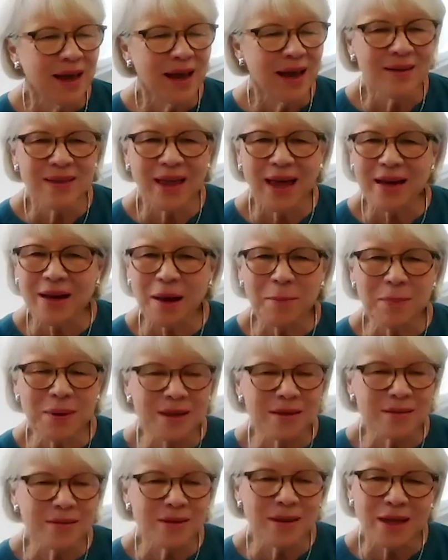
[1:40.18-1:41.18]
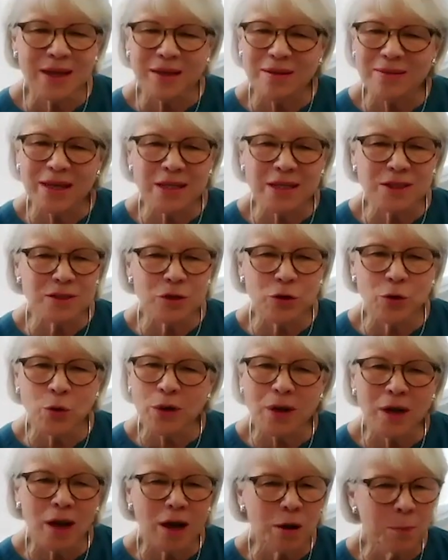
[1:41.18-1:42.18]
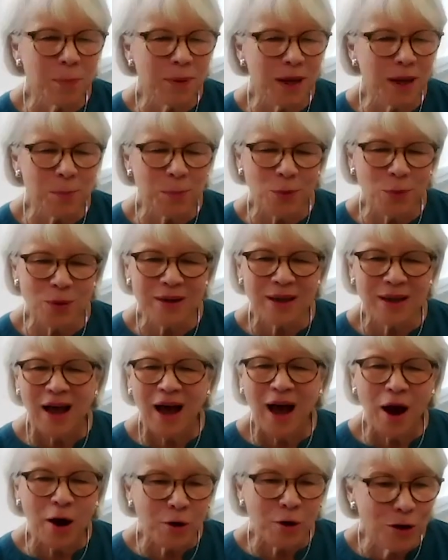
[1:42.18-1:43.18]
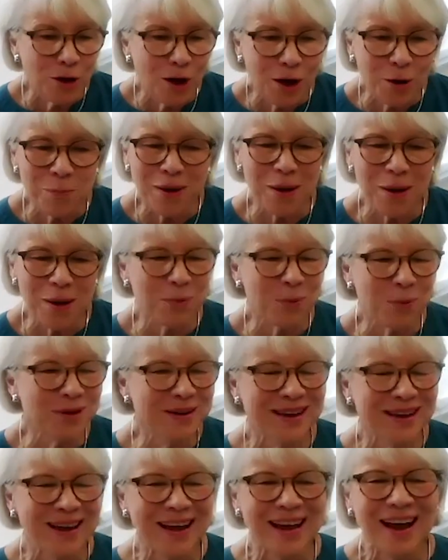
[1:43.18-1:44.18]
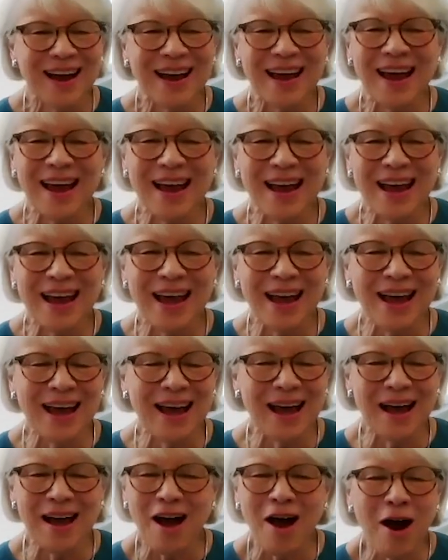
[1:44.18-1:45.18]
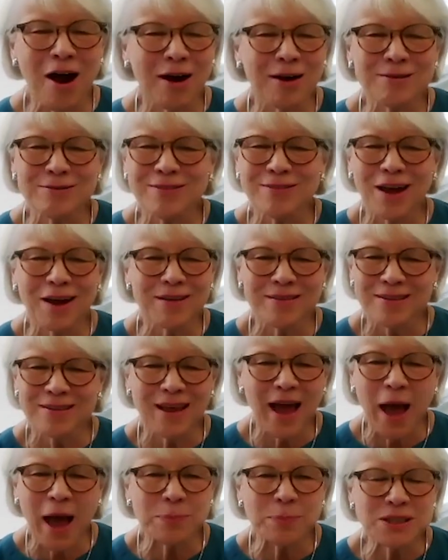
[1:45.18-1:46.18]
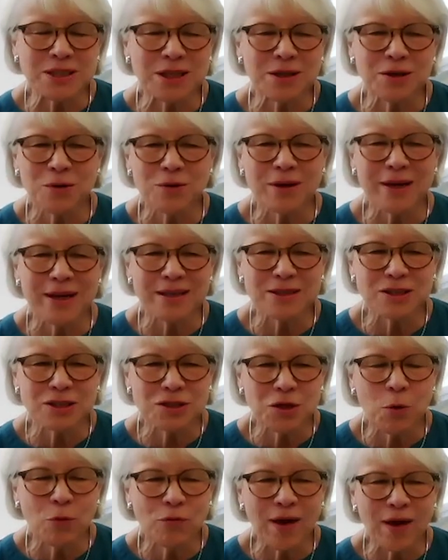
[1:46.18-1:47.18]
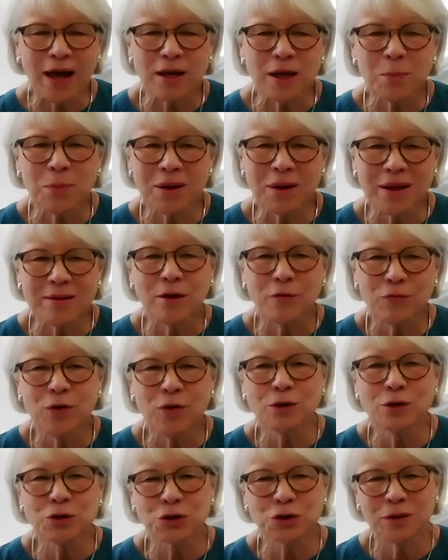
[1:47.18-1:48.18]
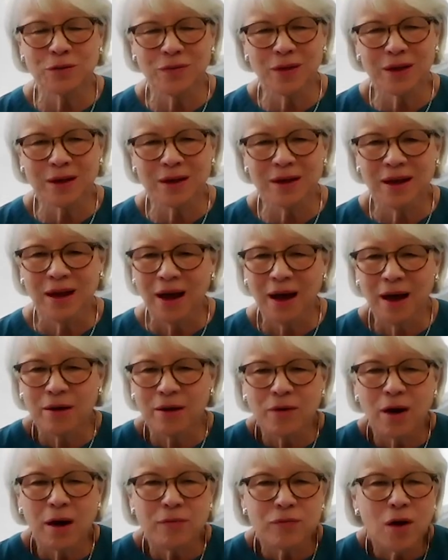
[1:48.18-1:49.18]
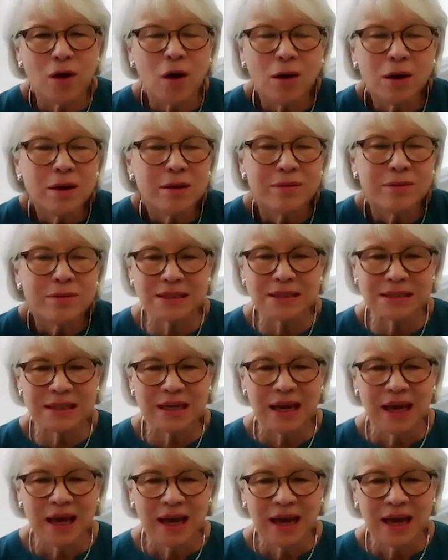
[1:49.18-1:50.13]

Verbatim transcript: And that I mean, the, the your young people, our young people, are absolutely so valuable in the future the, of of all of us.